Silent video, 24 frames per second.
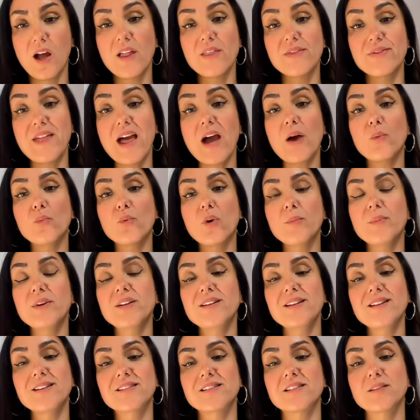that woman
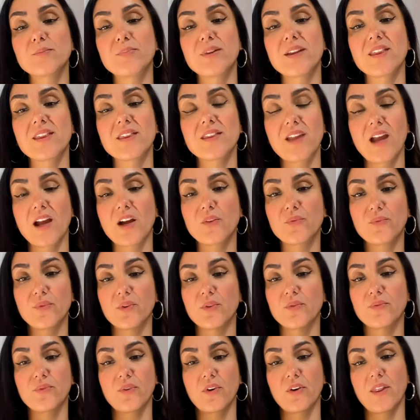needs to be thankful
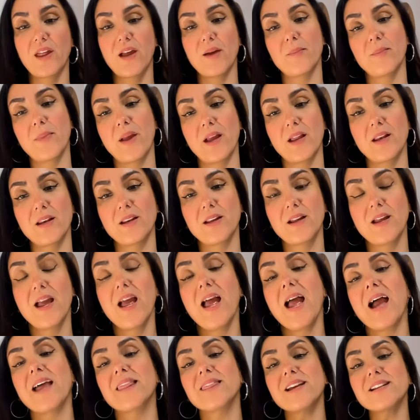for that man.
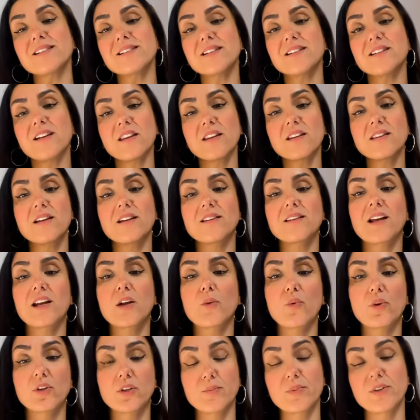And that's another thing that I
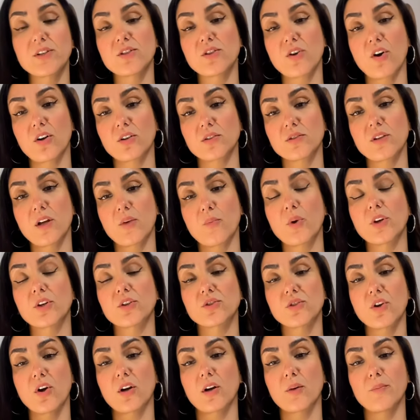want to
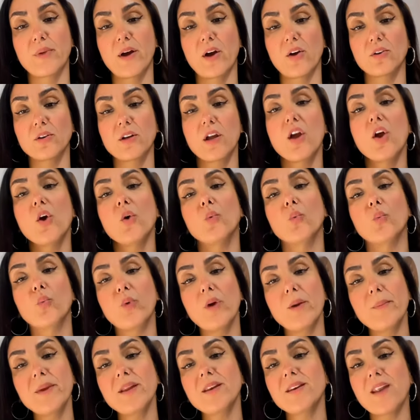talk about.
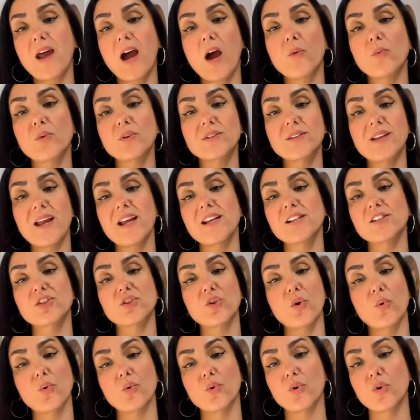Women nowadays
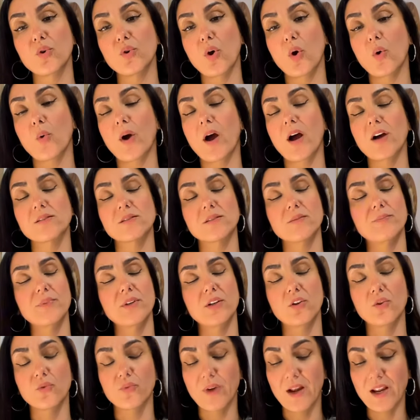don't know how to be
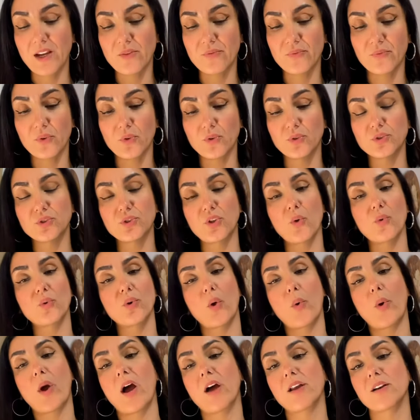grateful, don't know
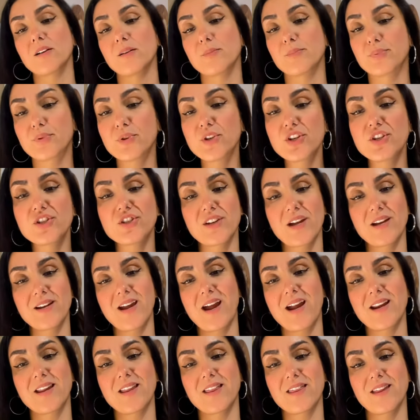how to appreciate
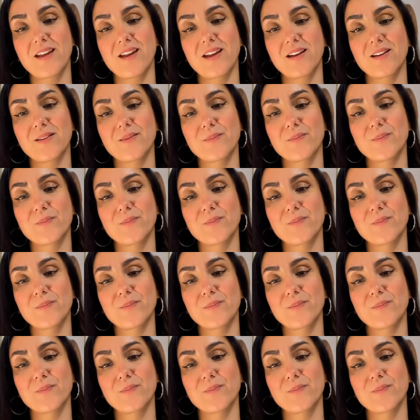anything.